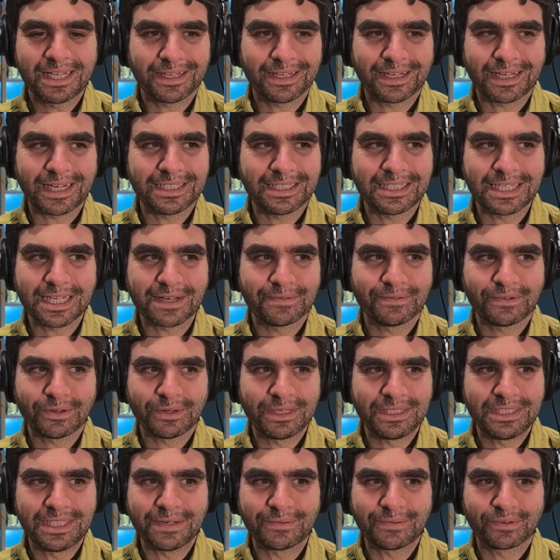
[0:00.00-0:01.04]
take a
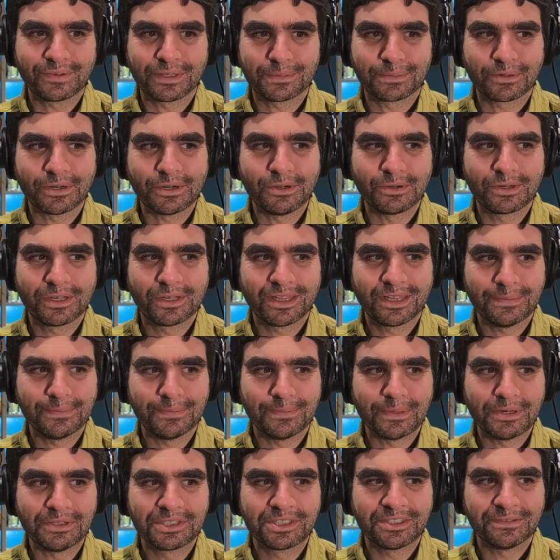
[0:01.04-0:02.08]
very different approach than
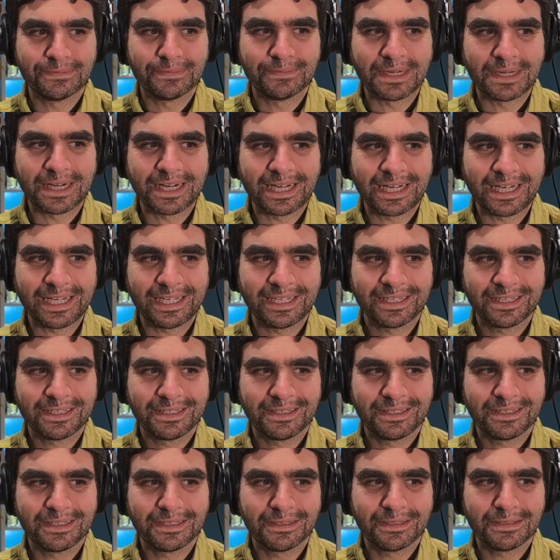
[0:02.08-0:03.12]
most of my
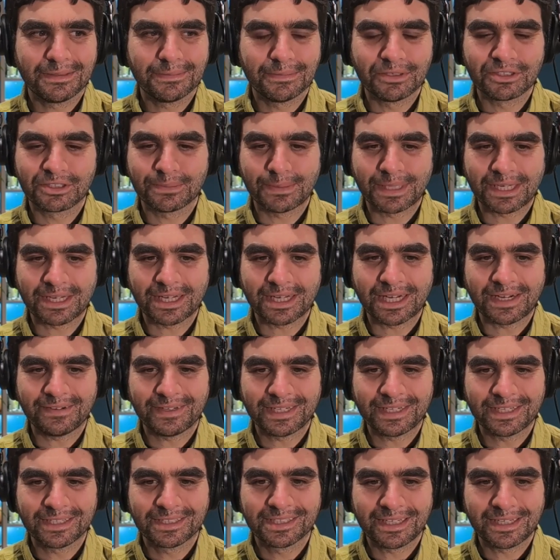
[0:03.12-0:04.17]

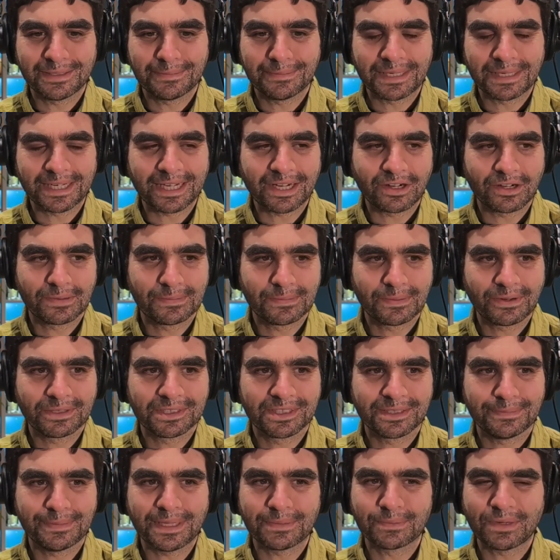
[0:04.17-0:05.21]
colleagues, my
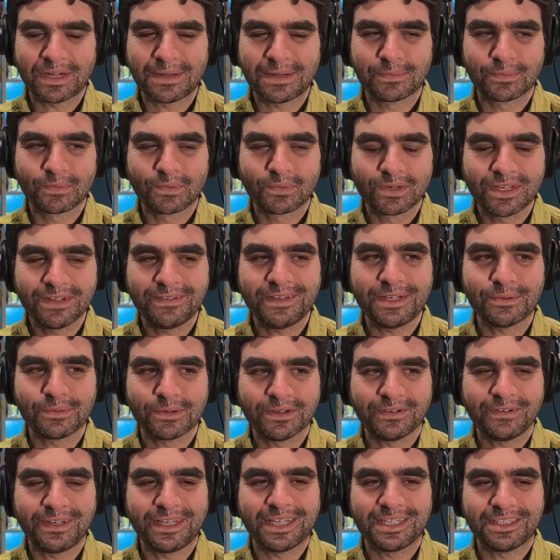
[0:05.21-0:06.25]
counterparts. I mean, I'm really,
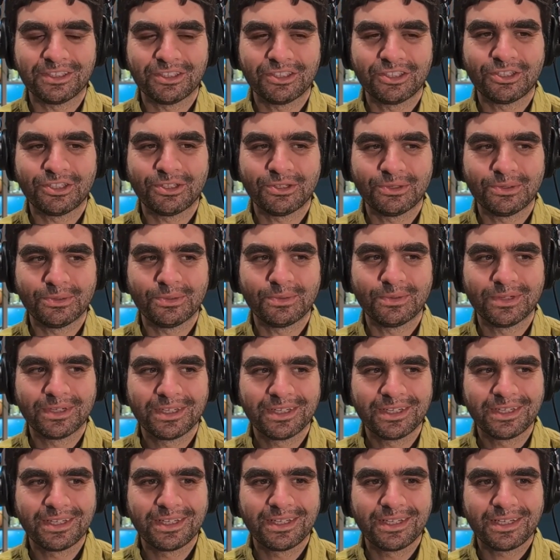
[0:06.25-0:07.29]
really into
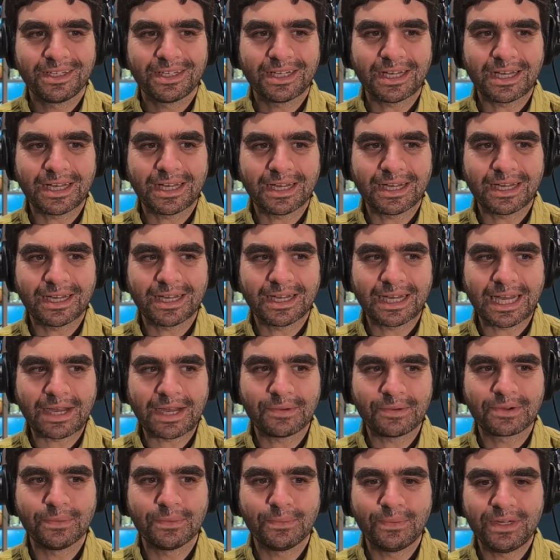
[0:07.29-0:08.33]

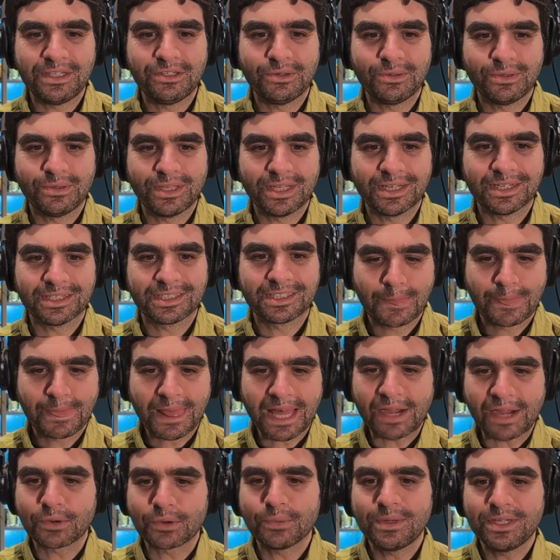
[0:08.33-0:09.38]
how can we do this?
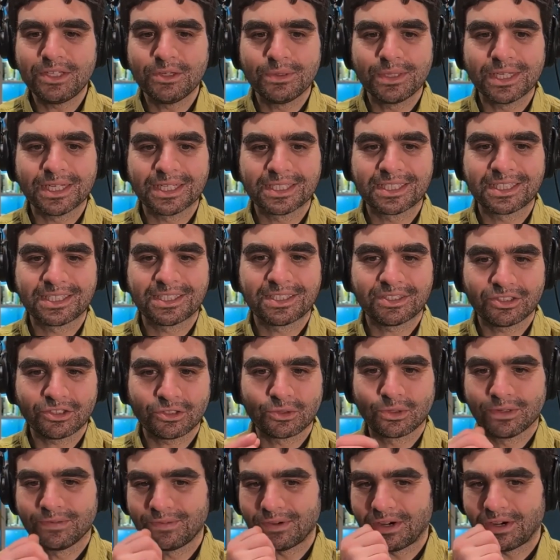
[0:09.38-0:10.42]
How can we do this
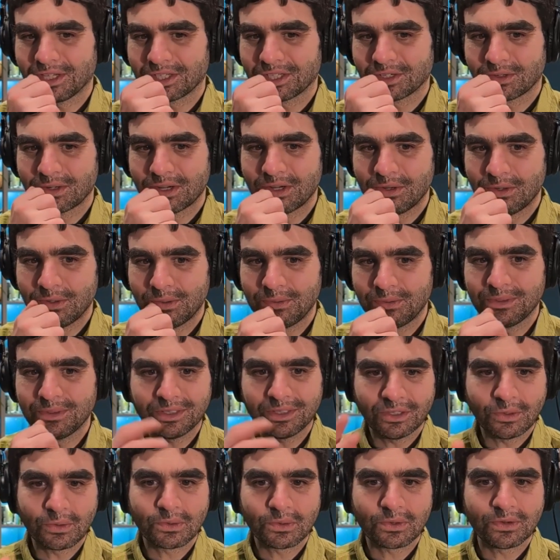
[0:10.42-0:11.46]
sort of on our own
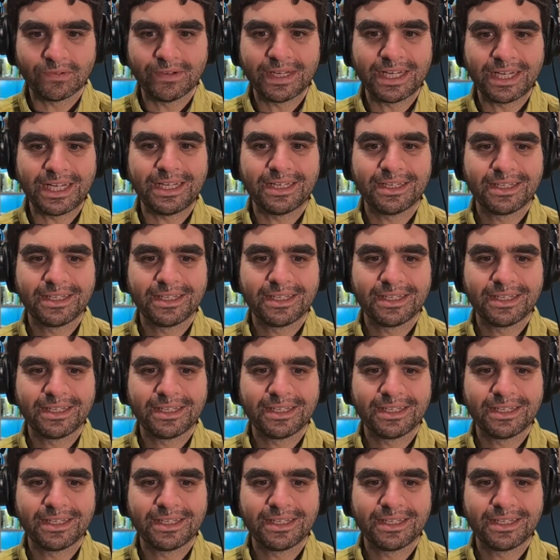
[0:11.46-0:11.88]
locally?